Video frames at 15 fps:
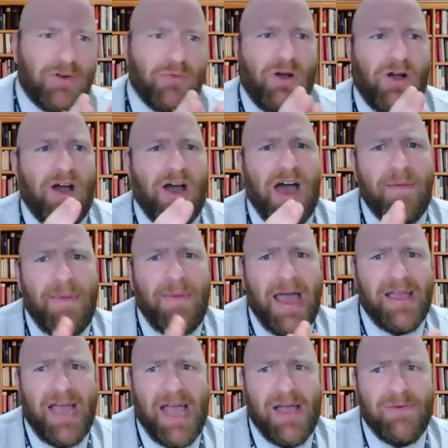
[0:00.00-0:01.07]
Well,
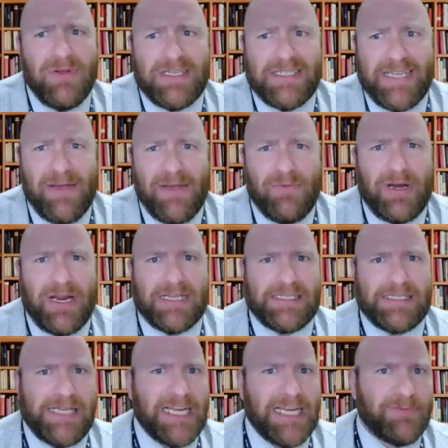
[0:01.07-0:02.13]
I would say what
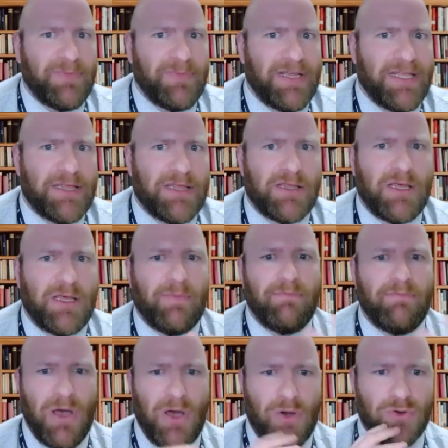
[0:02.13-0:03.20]
excites me the
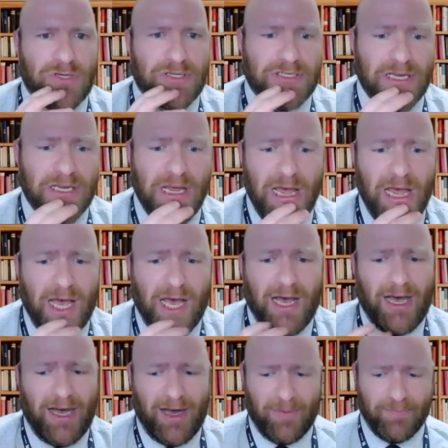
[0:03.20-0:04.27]
most,
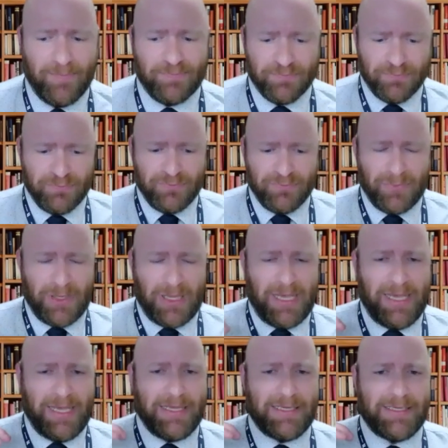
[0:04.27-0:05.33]
um,
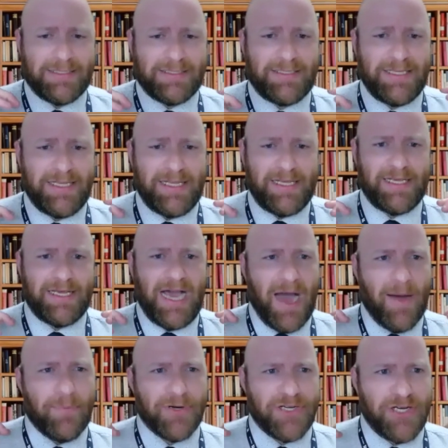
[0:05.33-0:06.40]
is the
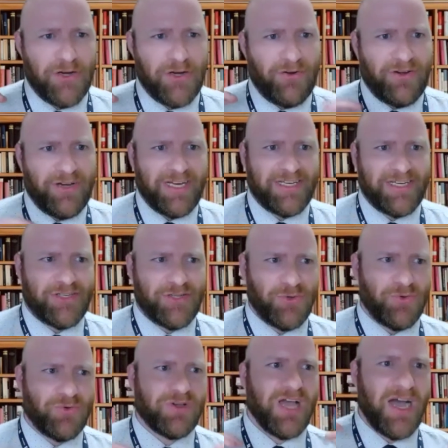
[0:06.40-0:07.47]
opportunity
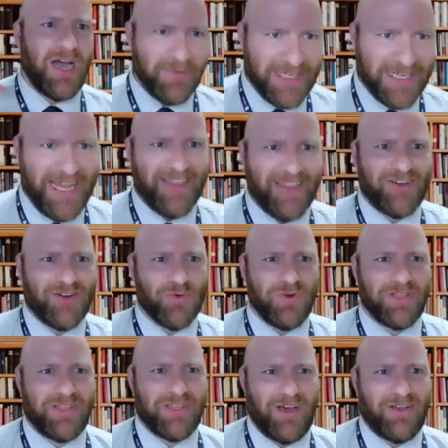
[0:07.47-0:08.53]
to come together
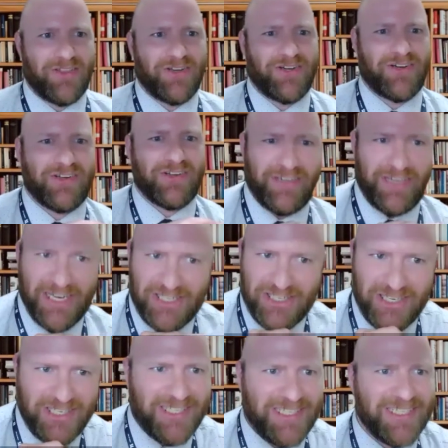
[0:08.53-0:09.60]
with other
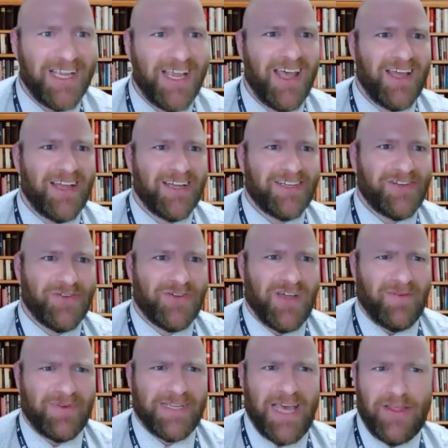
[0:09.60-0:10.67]
clinicians, to
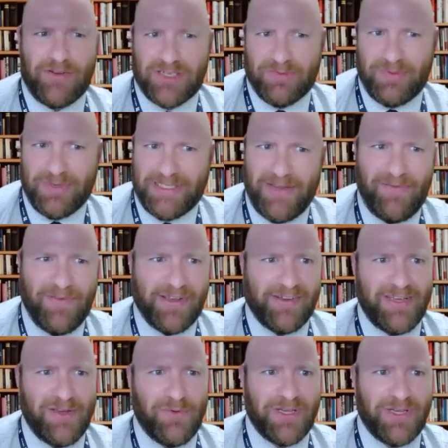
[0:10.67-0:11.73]
come together
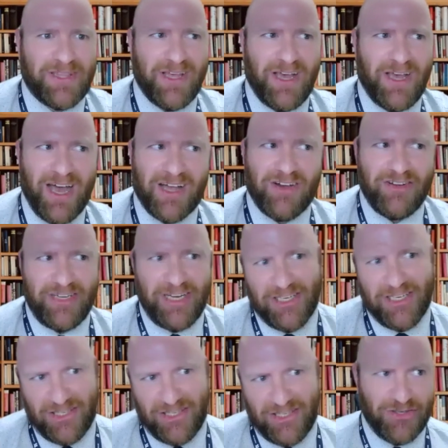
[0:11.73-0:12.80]
specifically with
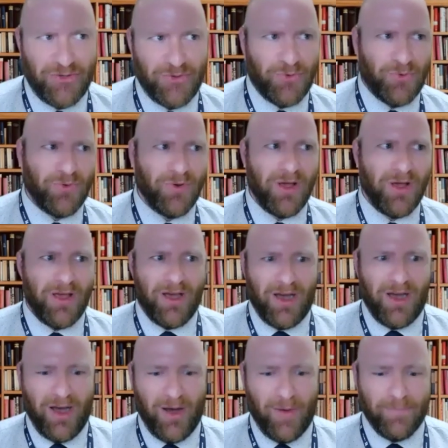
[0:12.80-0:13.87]
clinicians who
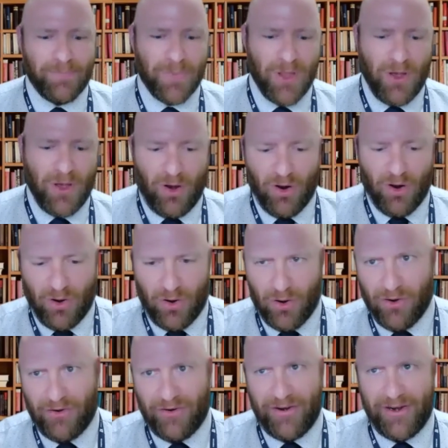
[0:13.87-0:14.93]

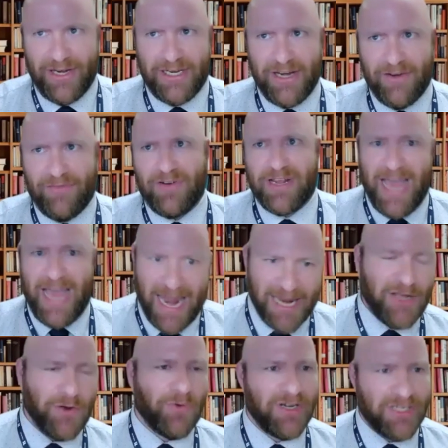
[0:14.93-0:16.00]
are in different
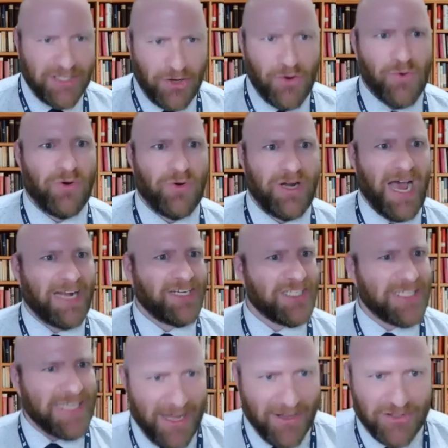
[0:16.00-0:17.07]
categories. So who are not
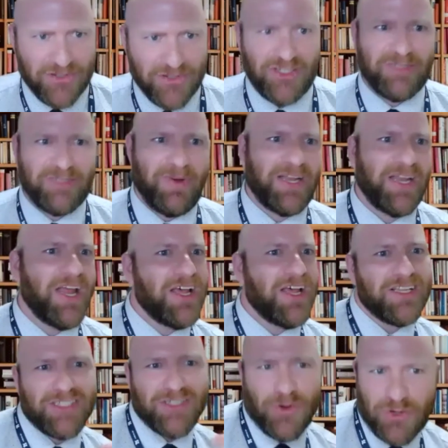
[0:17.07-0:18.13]
just counselors, but
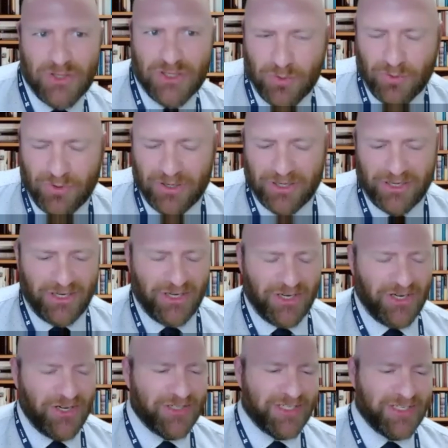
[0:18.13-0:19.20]
social
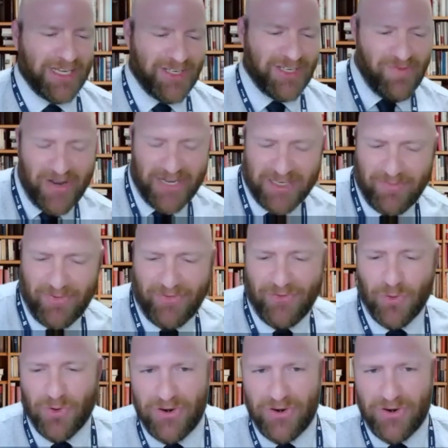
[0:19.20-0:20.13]
workers, as you mentioned before,